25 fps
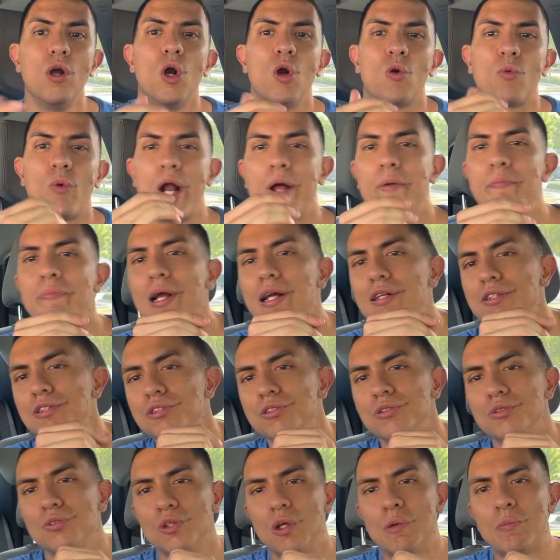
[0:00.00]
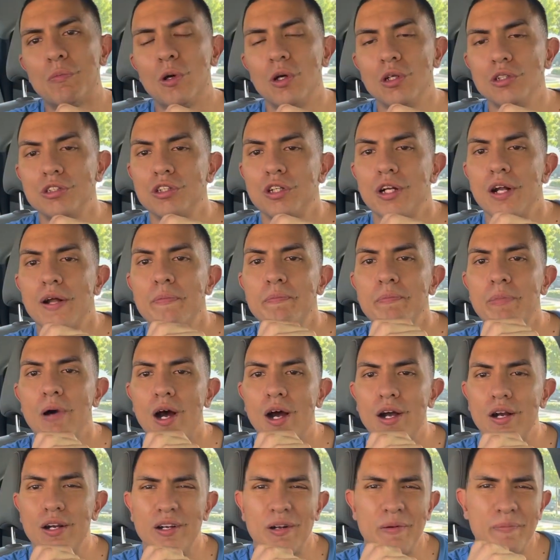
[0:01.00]
rampage into the Persian
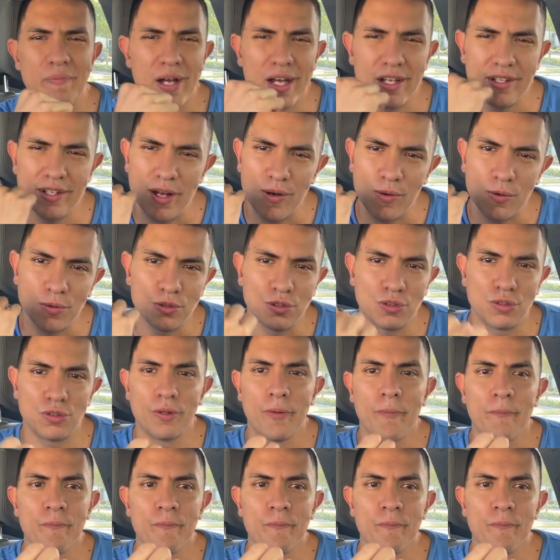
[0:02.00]
Empire. The man that was